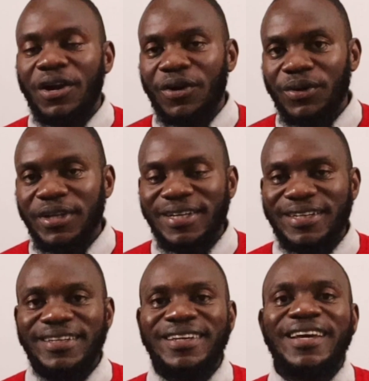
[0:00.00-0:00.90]
chronic
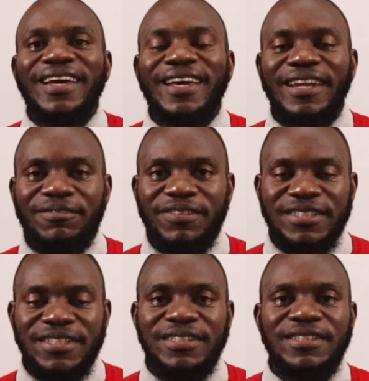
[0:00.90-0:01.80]

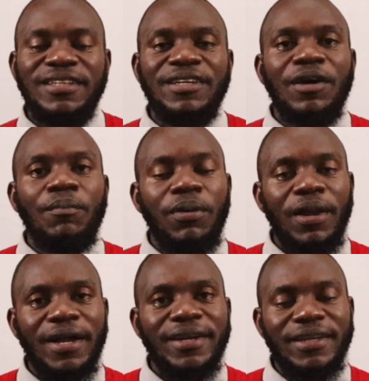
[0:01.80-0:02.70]
elevated
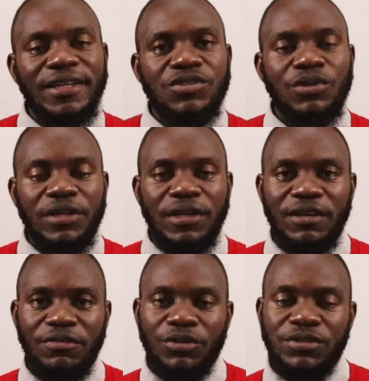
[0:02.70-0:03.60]
blood insulin
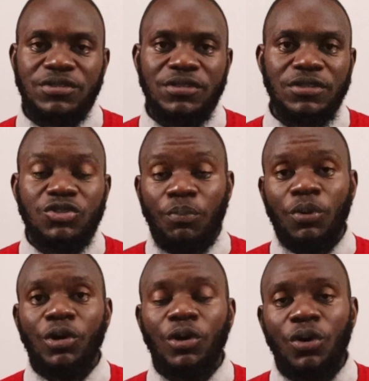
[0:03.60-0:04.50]
levels. So
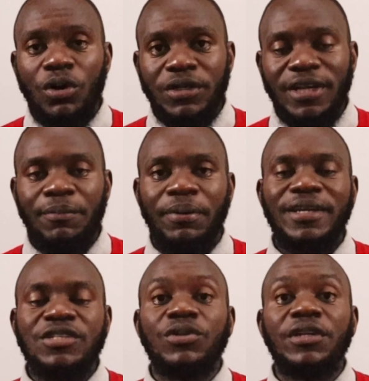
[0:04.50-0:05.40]
prolonged
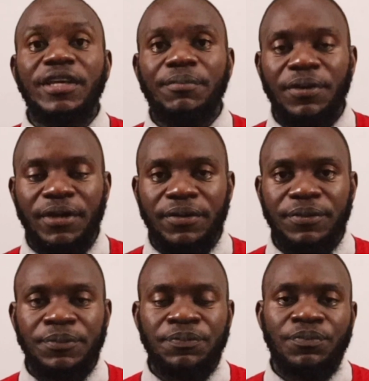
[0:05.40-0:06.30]
hyperinsulinemia
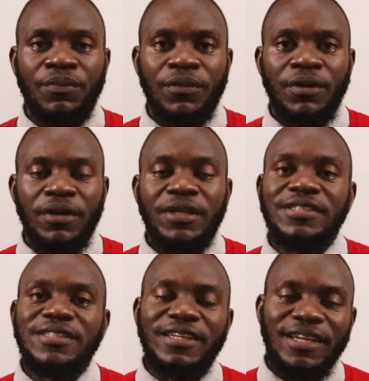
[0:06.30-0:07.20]

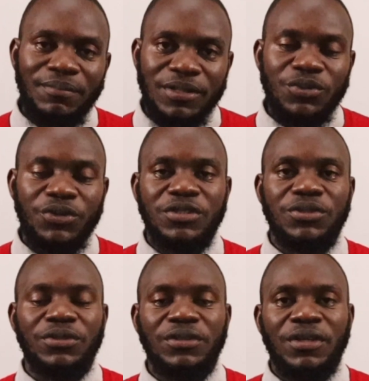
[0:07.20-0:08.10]
is number two
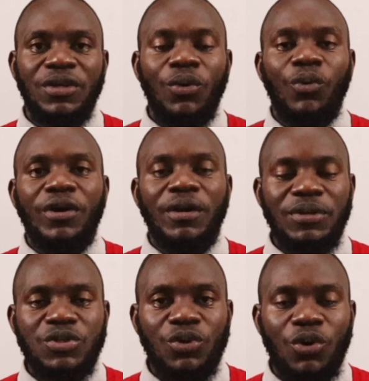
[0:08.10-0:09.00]
reason or
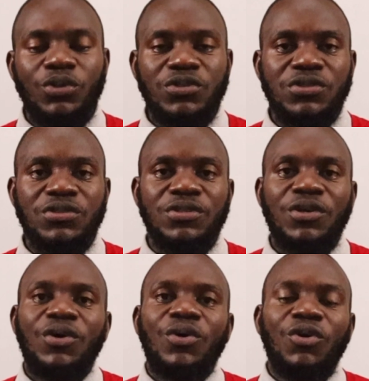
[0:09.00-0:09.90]
number two cause
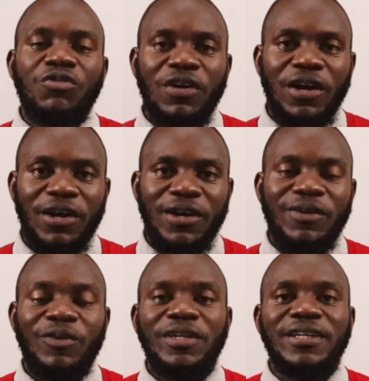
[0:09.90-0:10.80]
of a
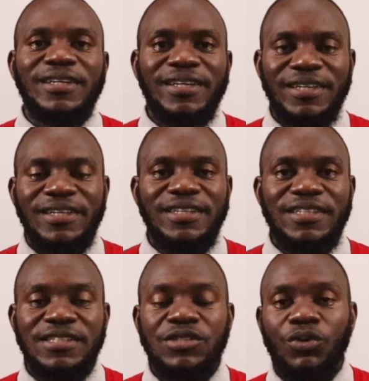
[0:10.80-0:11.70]
chronic kidney
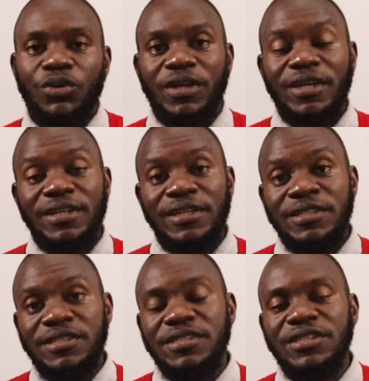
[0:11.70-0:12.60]
disease or kidney
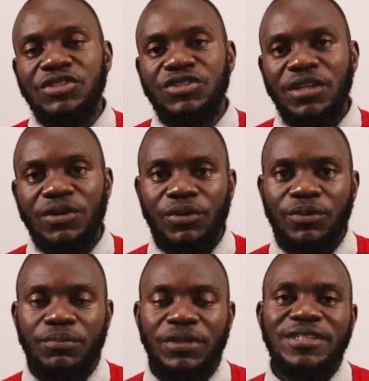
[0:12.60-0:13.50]
disease in general,
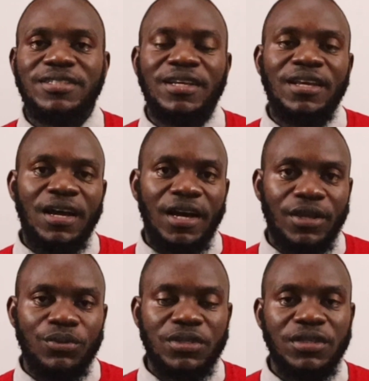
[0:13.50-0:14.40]
be it
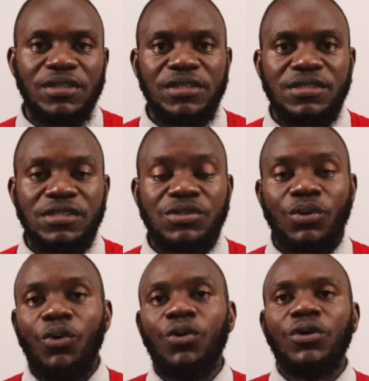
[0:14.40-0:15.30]
acute kidney disease
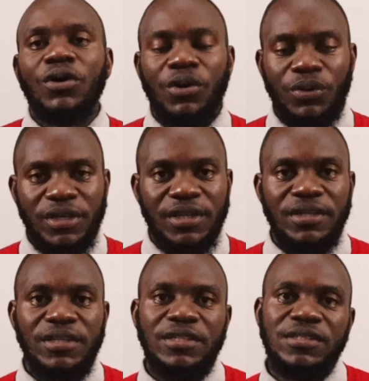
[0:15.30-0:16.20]
or chronic
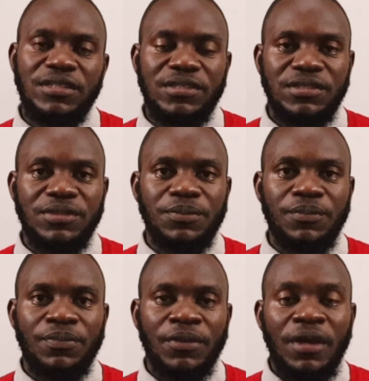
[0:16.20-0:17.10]
kidney disease.
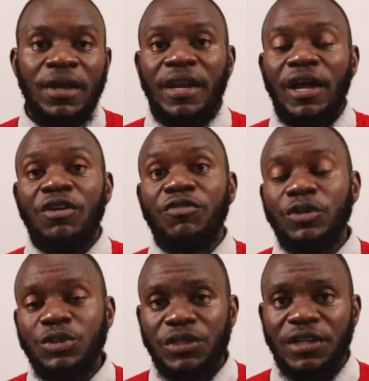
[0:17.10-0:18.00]
Now,
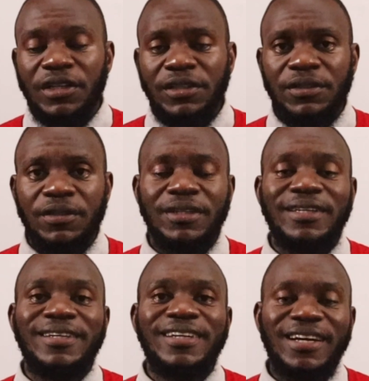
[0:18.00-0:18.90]
unfortunately,
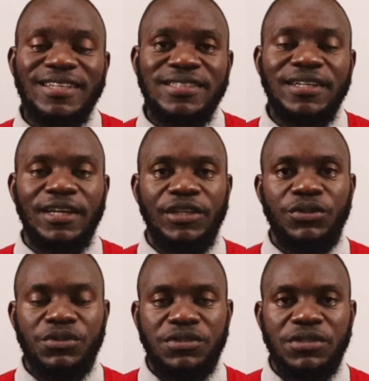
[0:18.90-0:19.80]
drugs that are
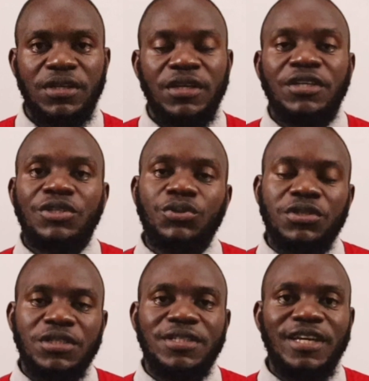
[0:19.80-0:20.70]
used to
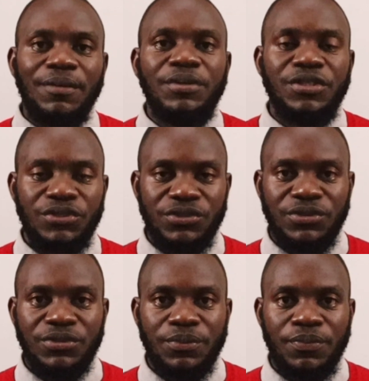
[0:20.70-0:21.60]
treat
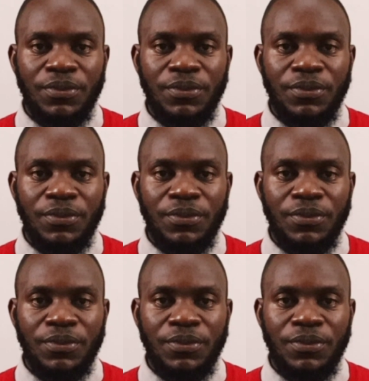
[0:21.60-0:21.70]
diabetes,